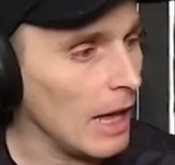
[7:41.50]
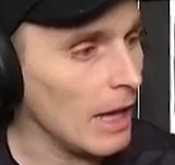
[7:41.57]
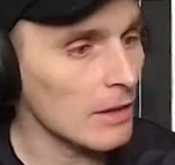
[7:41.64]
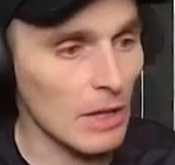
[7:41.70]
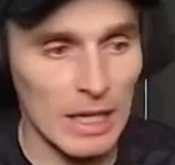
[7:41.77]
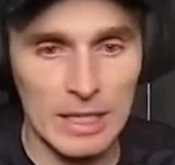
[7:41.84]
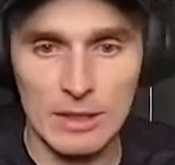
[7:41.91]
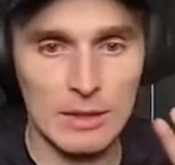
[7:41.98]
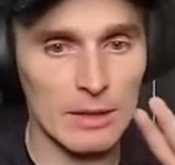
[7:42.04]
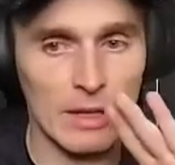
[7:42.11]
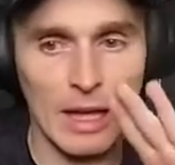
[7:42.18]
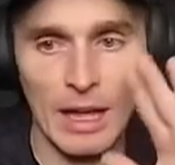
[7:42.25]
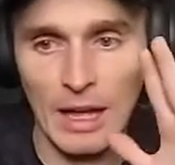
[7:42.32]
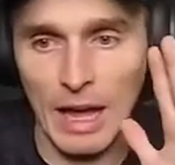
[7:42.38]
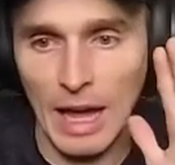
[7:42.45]
Like,
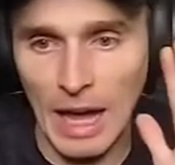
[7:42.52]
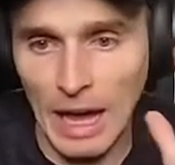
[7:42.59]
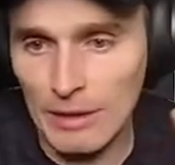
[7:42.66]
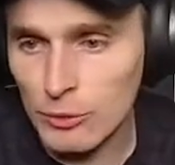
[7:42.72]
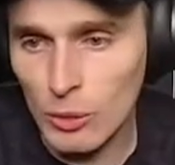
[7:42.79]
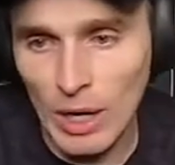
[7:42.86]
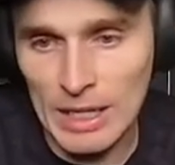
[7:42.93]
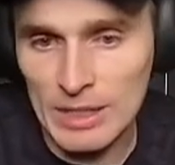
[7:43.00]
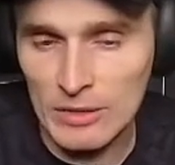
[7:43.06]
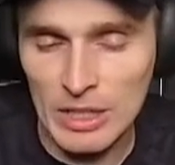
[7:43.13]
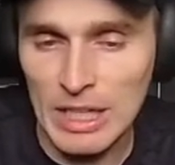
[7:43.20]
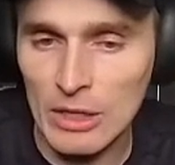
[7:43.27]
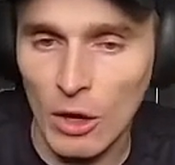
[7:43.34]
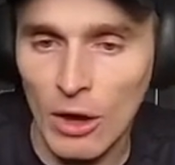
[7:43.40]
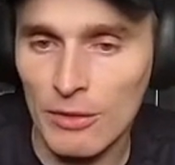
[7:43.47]
I've grinded
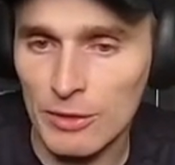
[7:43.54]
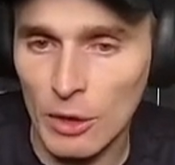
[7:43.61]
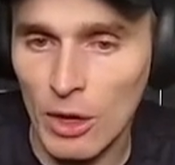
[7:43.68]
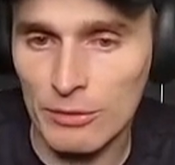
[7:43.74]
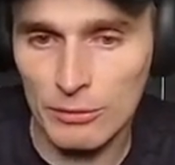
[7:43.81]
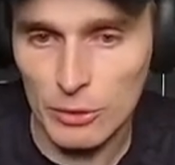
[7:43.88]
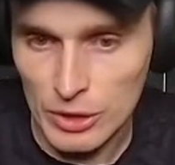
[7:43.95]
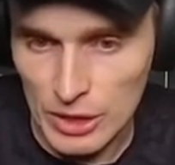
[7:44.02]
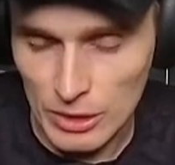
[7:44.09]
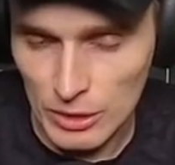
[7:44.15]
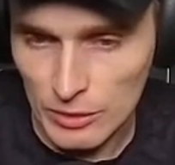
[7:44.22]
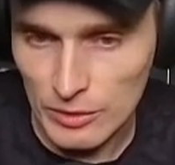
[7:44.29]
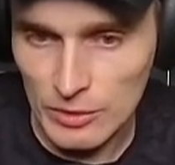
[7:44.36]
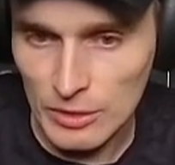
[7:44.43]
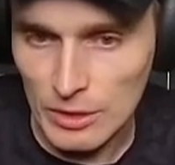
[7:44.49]
League off and on for
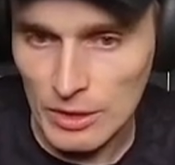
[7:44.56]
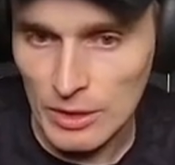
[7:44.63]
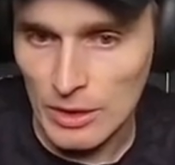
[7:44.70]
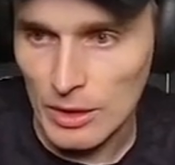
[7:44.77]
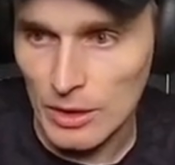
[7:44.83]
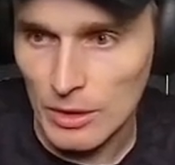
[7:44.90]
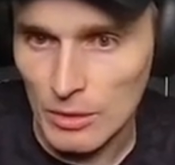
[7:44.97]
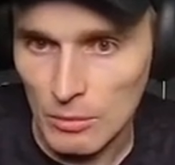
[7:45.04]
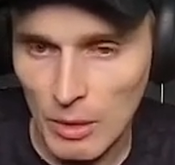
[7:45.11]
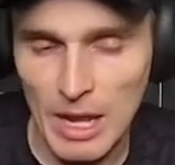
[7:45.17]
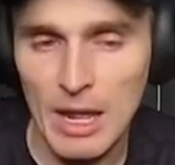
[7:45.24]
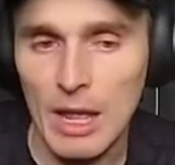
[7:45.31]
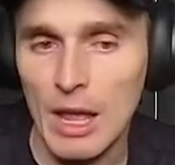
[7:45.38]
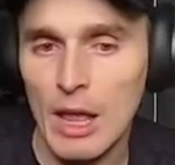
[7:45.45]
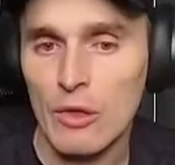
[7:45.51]
years, right?